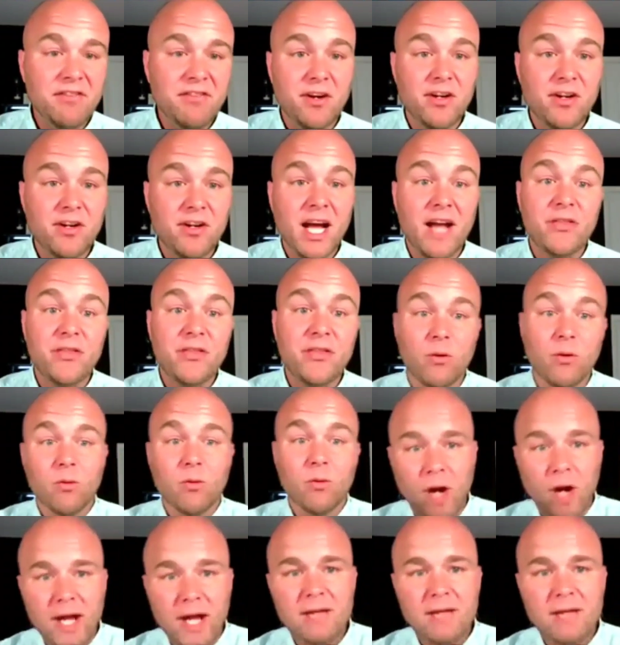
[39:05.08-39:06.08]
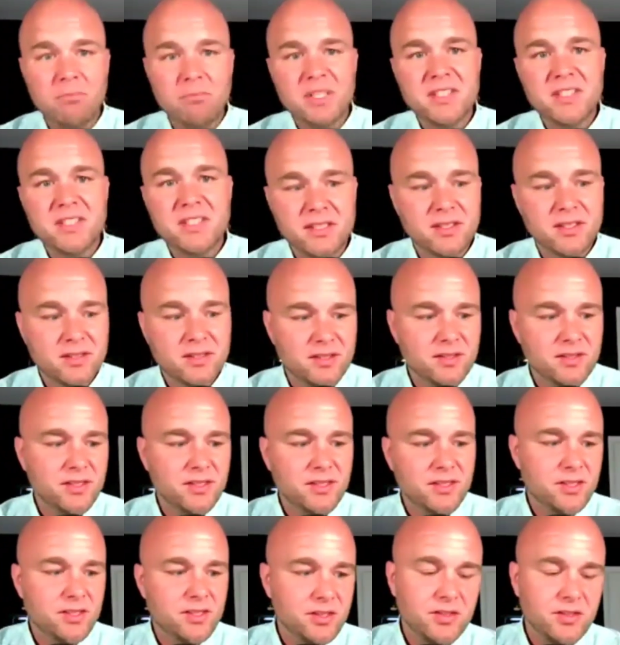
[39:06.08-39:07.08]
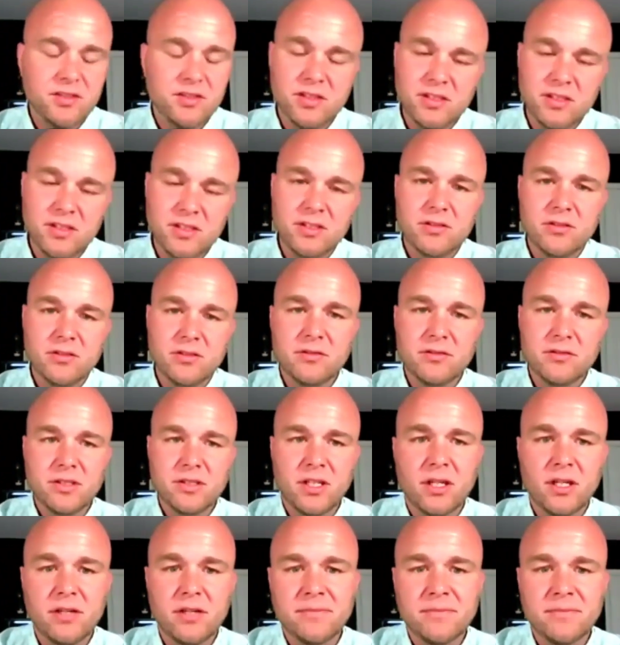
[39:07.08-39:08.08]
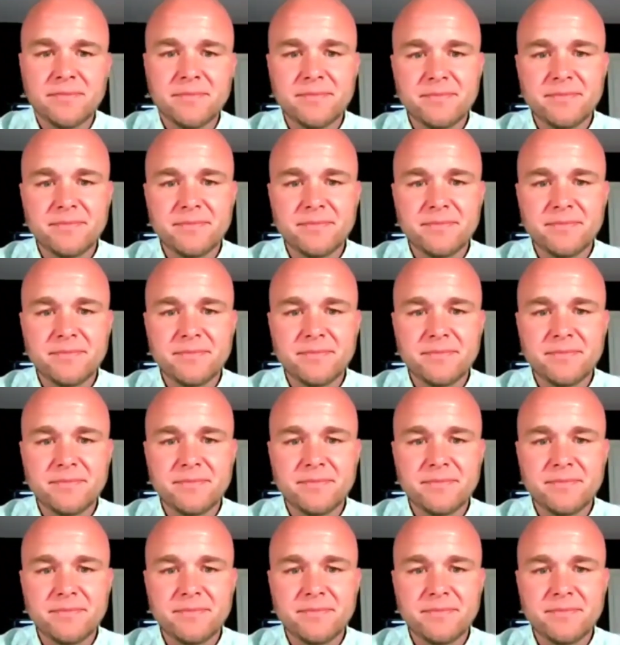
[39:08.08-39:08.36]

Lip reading: if they're not the right business decisions to do, you know?